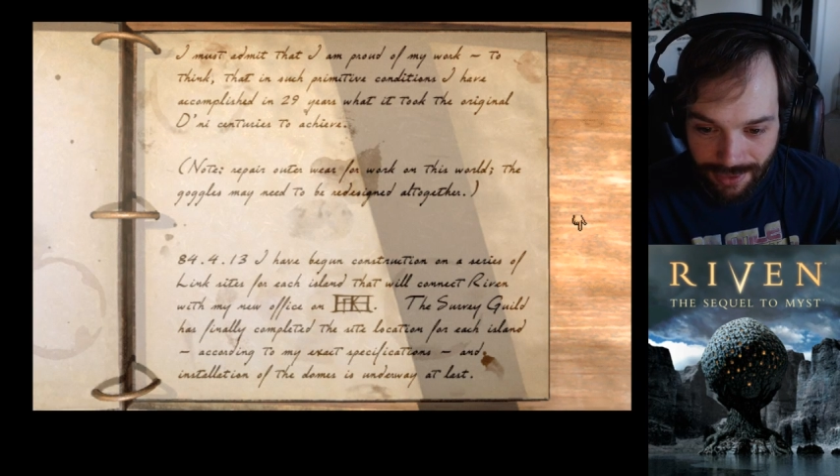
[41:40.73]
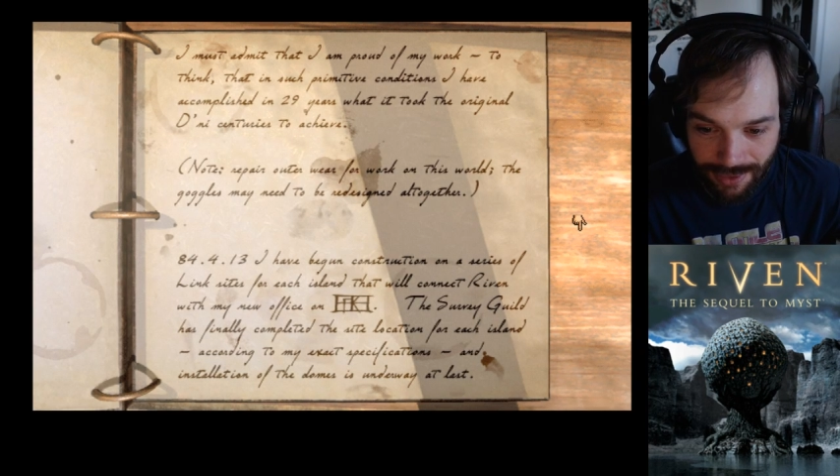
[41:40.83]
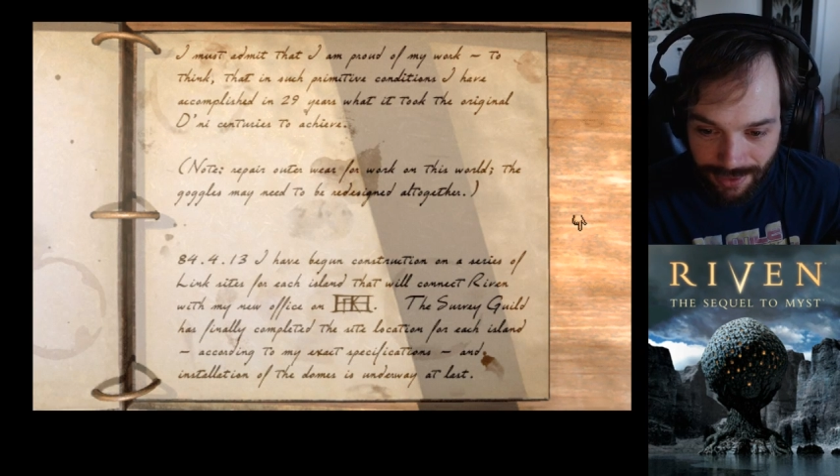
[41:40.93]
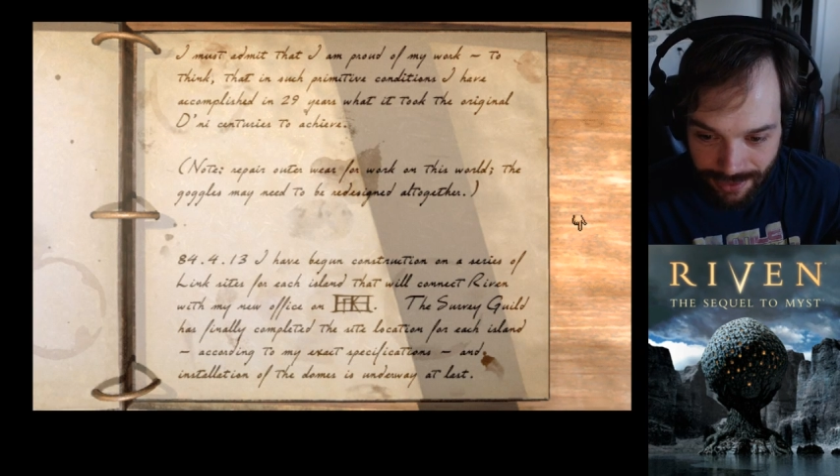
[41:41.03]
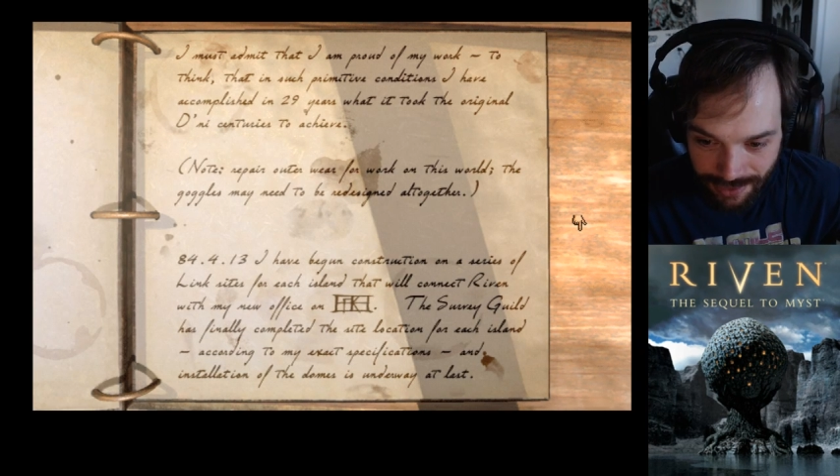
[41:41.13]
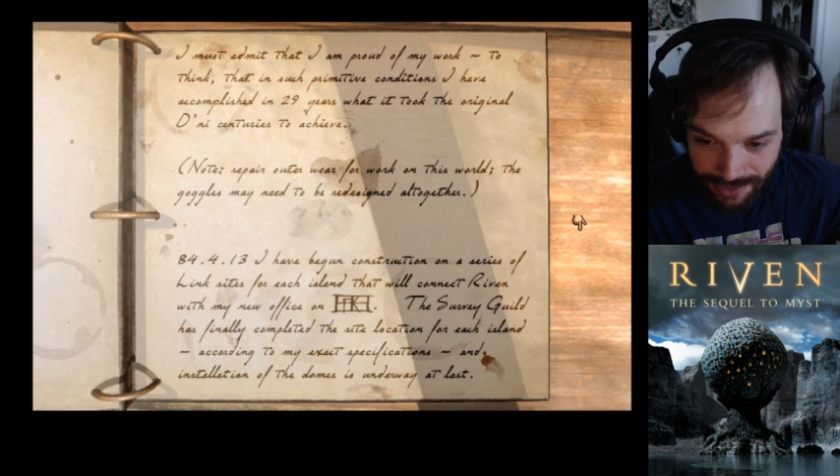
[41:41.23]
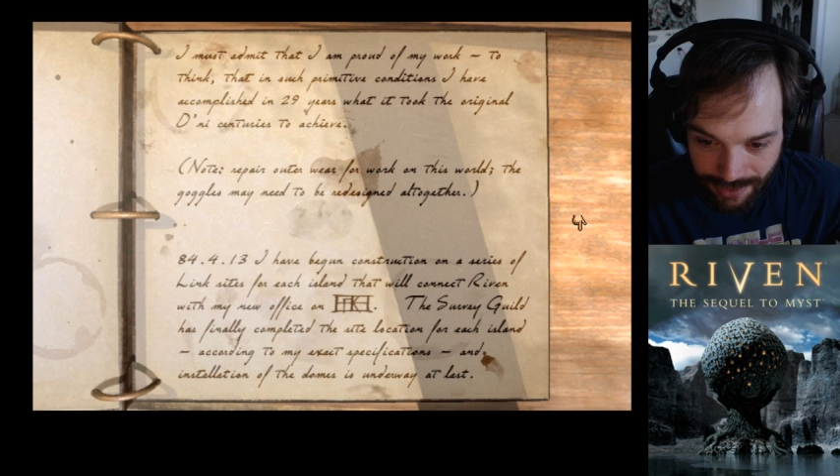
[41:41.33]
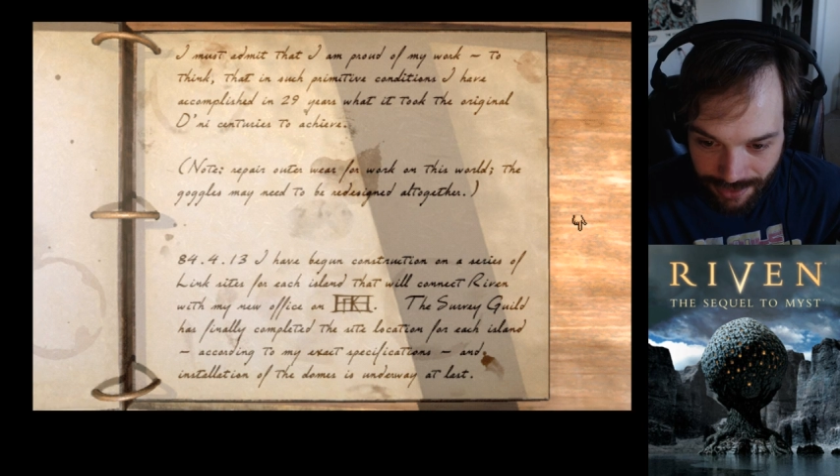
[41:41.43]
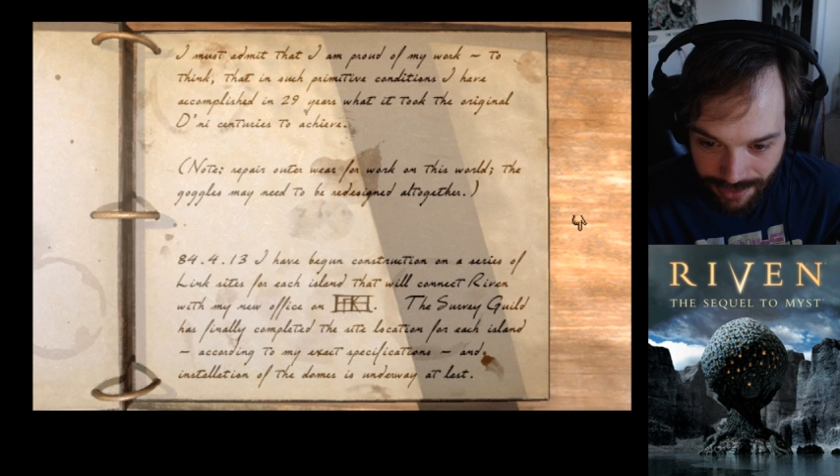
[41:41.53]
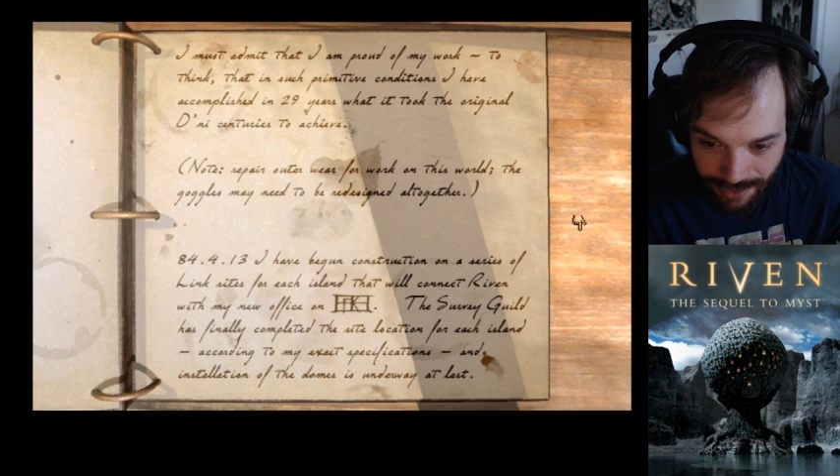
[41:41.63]
the
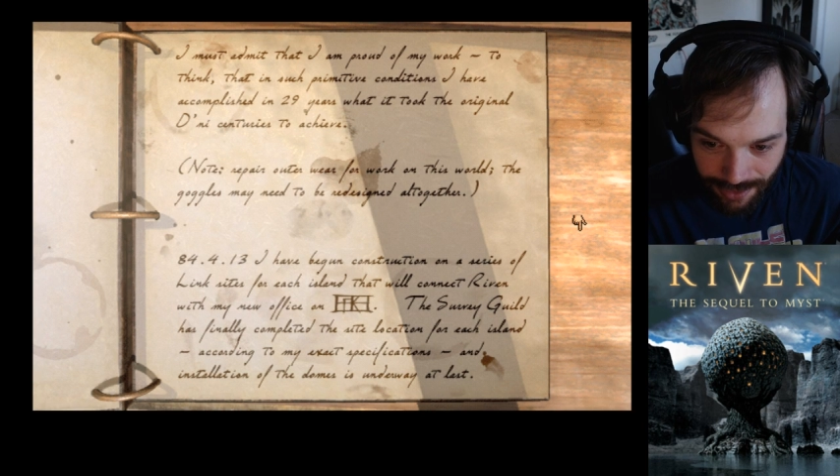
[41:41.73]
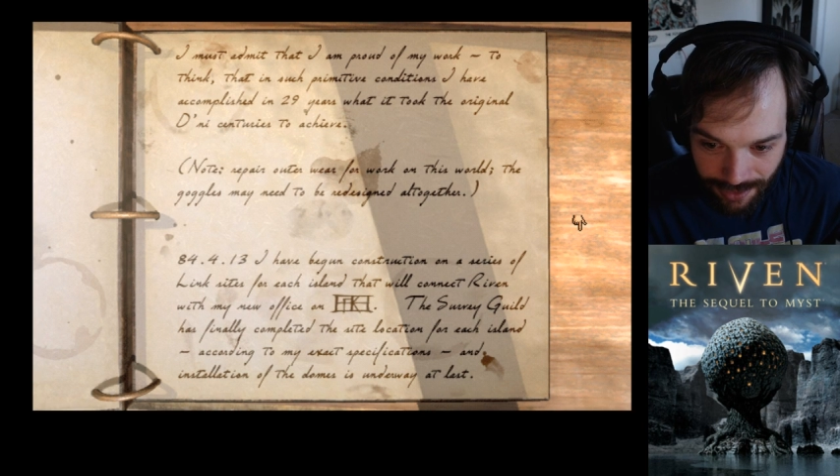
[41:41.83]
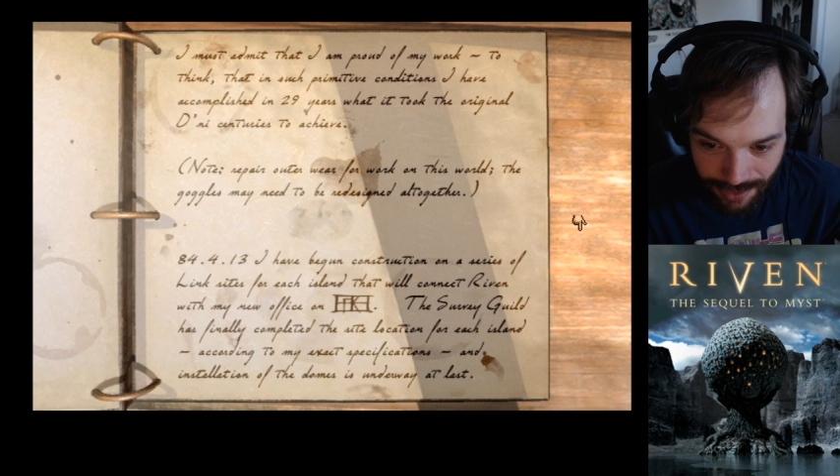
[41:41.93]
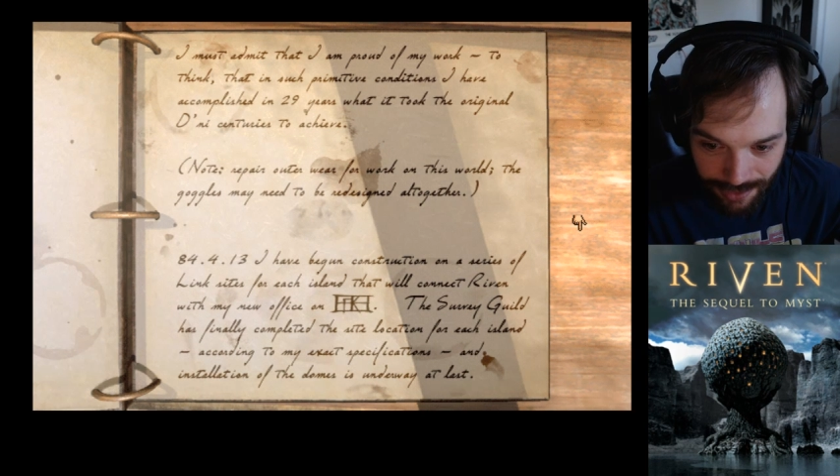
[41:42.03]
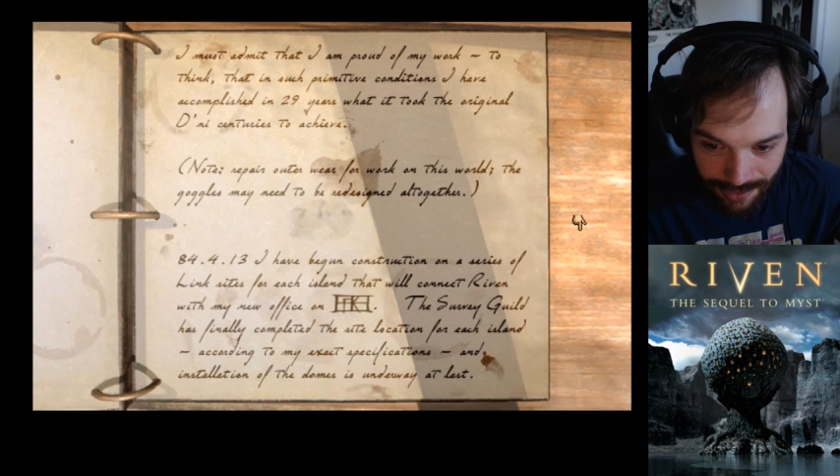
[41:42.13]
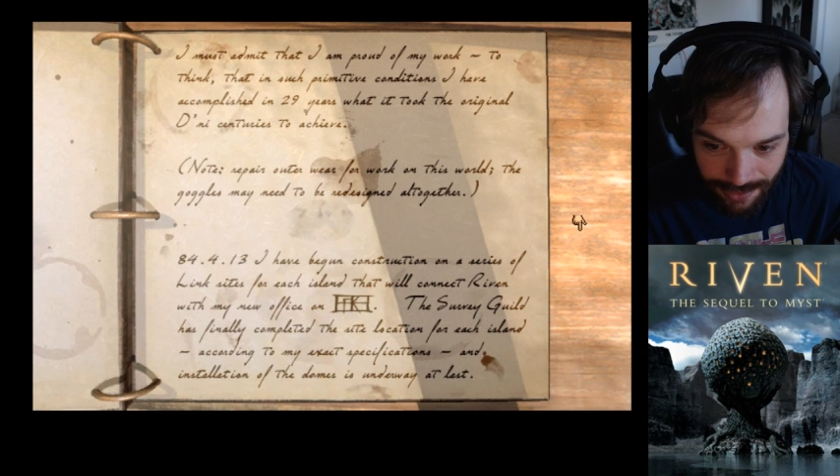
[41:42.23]
uh,